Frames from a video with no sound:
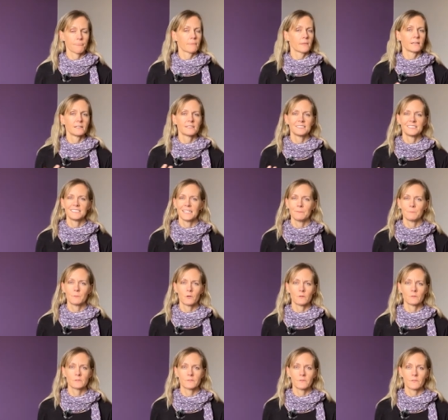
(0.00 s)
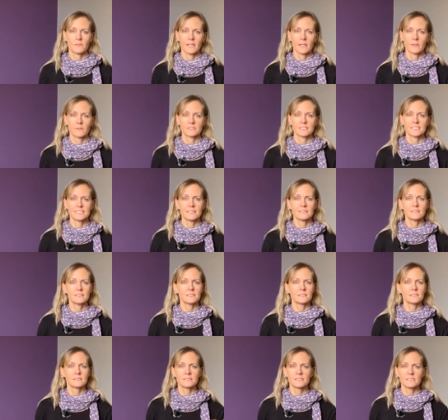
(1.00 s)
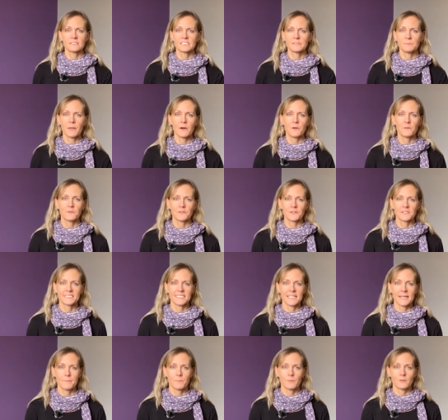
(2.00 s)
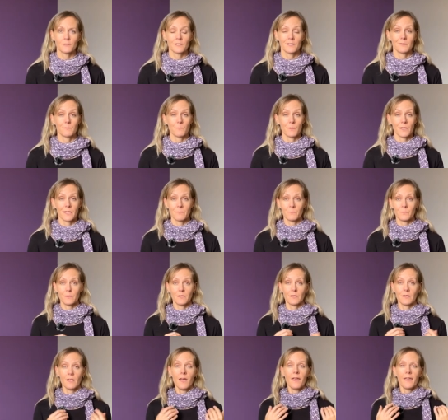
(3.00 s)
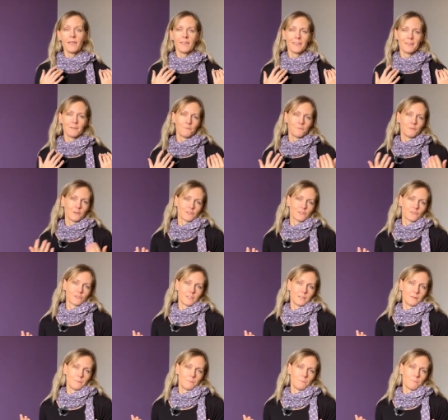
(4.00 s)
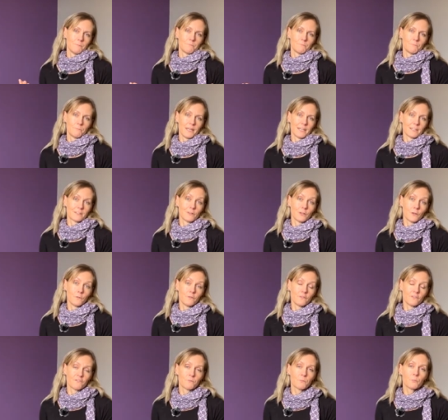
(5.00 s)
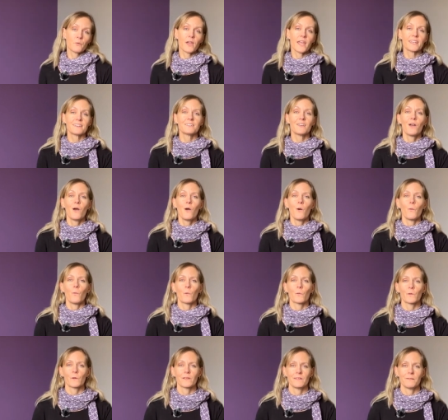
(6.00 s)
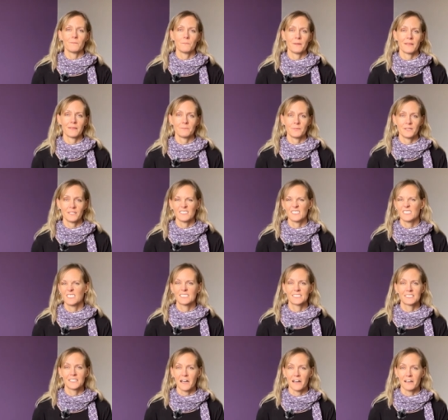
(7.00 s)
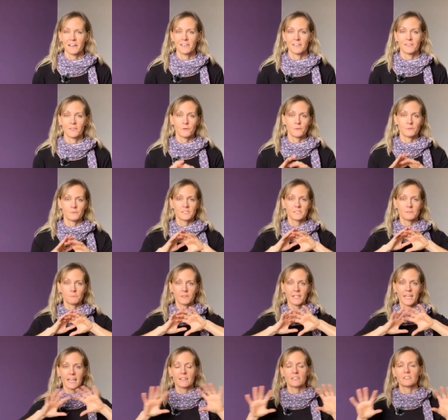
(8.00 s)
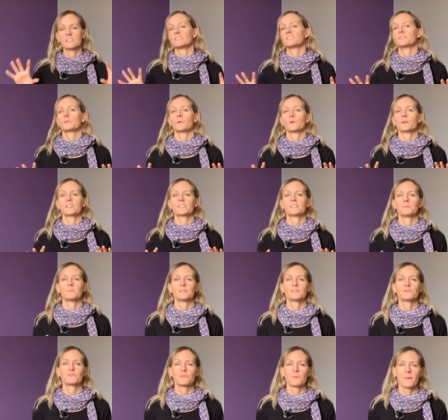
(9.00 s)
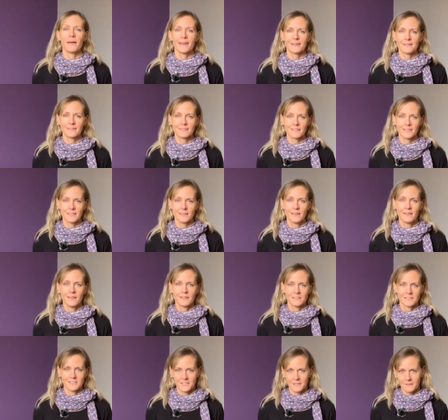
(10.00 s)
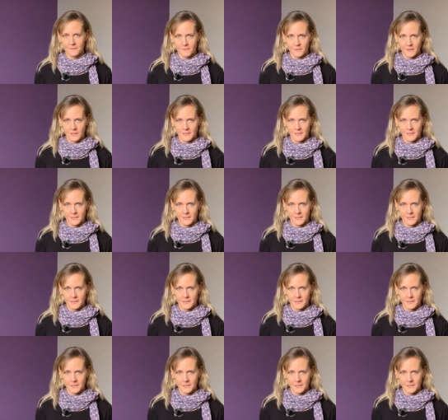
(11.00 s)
Same goes for the other senses. Smell, for example, it might be a freshly baked loaf of bread, or it might be a skunk. Those reactions are going to be dramatically different.